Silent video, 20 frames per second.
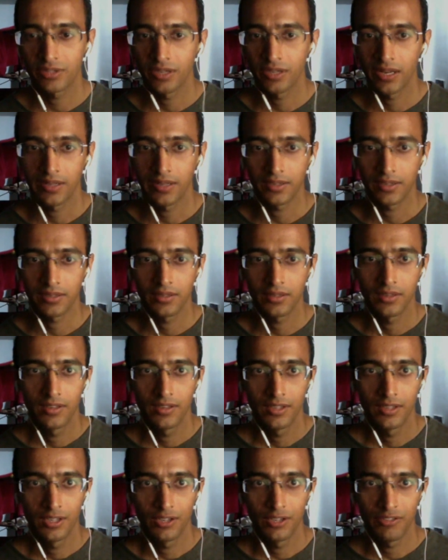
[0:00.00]
Like
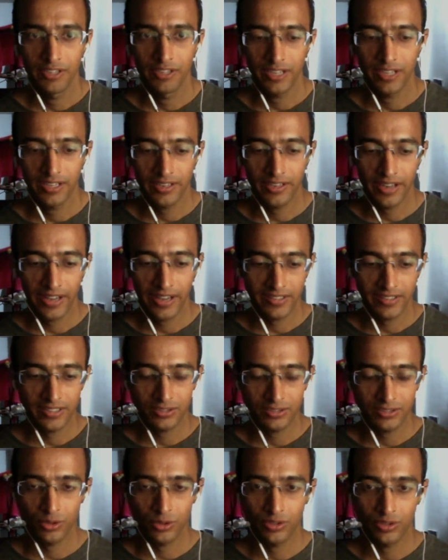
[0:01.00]
we can rack the
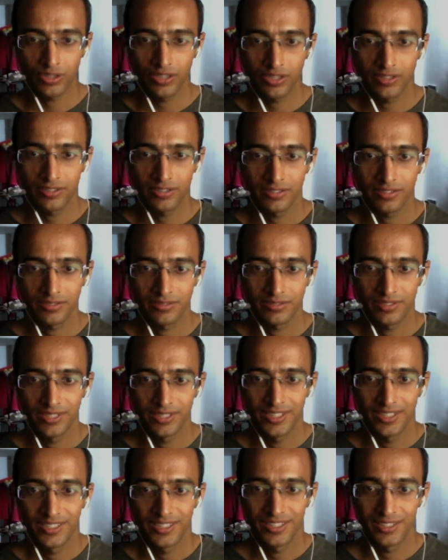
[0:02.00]
shotgun,
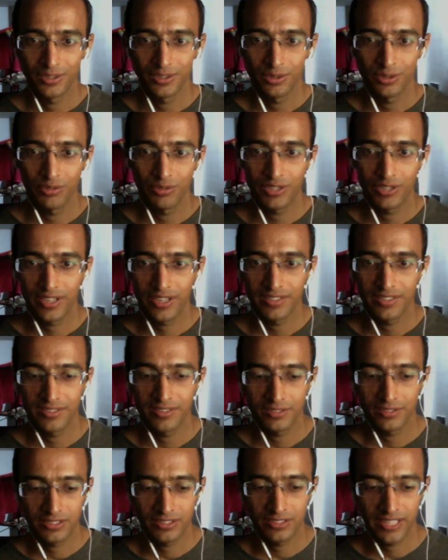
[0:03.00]
we
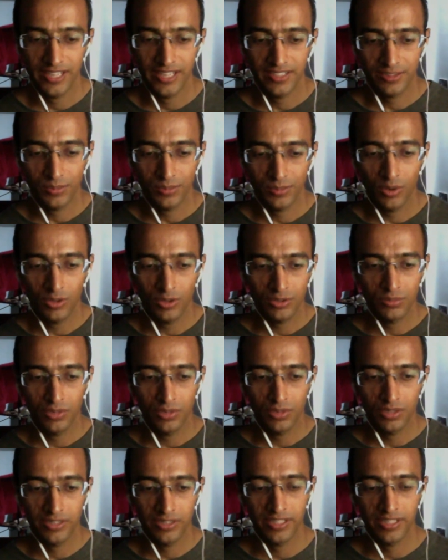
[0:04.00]
can share
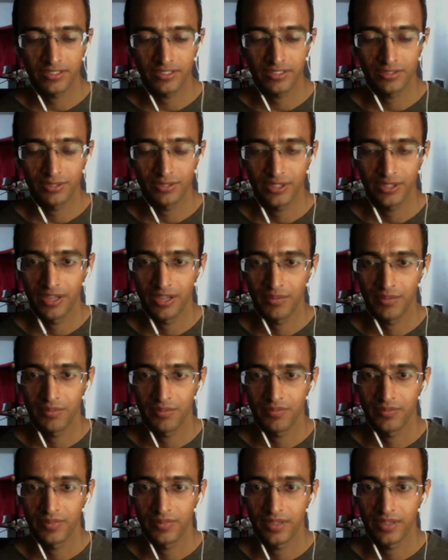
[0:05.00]
small things with them
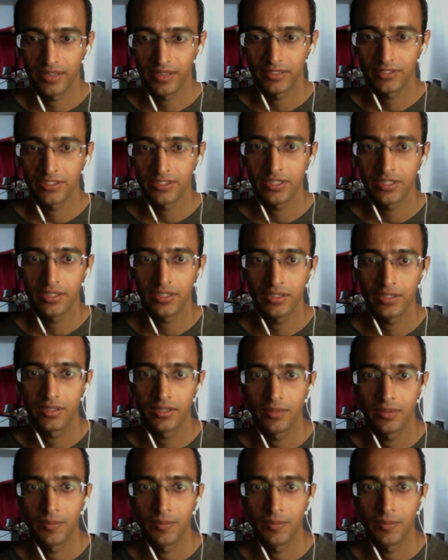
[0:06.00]
and see